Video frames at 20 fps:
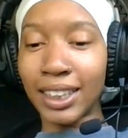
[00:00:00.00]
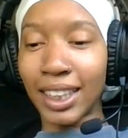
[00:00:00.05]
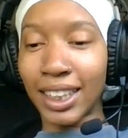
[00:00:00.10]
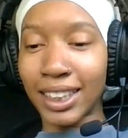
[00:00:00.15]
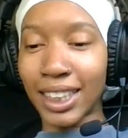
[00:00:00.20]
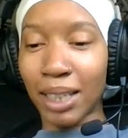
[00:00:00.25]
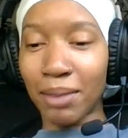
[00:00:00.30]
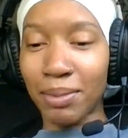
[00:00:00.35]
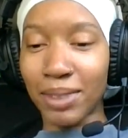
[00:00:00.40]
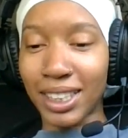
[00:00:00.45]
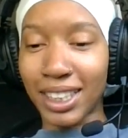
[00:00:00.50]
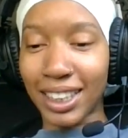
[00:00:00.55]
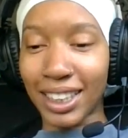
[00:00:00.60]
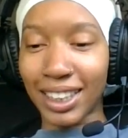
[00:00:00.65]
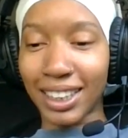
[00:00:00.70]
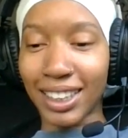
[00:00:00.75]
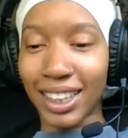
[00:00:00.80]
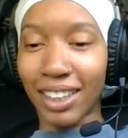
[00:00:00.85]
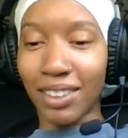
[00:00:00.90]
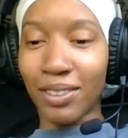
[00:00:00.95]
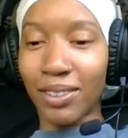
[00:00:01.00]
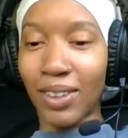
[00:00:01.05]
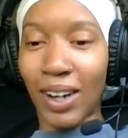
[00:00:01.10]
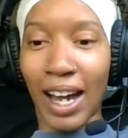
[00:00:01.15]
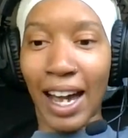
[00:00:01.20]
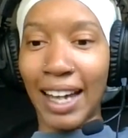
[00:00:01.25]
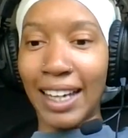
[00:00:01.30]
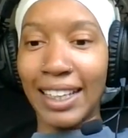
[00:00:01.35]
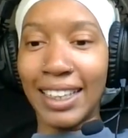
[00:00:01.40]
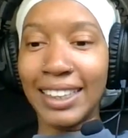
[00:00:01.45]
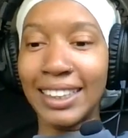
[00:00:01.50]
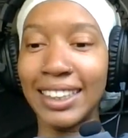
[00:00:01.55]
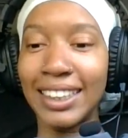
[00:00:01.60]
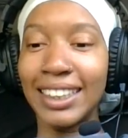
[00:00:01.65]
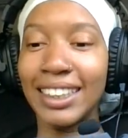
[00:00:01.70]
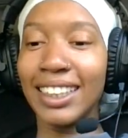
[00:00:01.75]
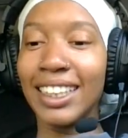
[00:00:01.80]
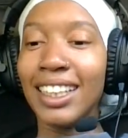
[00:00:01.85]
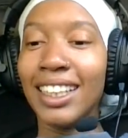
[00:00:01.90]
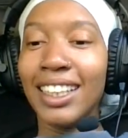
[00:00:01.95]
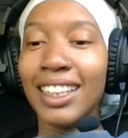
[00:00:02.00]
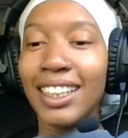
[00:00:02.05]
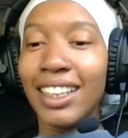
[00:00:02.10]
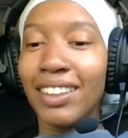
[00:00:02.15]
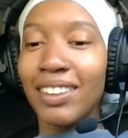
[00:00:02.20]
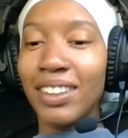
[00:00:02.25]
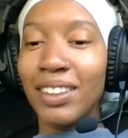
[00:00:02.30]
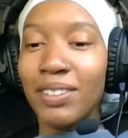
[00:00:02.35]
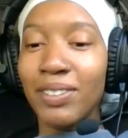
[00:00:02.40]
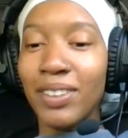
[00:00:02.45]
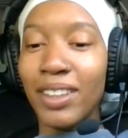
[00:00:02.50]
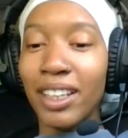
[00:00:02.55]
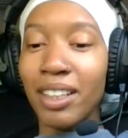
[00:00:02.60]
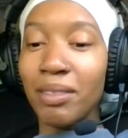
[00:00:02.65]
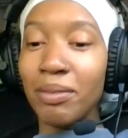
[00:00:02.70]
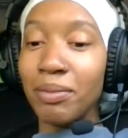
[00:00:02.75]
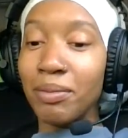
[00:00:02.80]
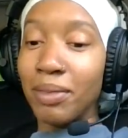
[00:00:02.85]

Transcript: like type of shit, like why is it, what the fuck?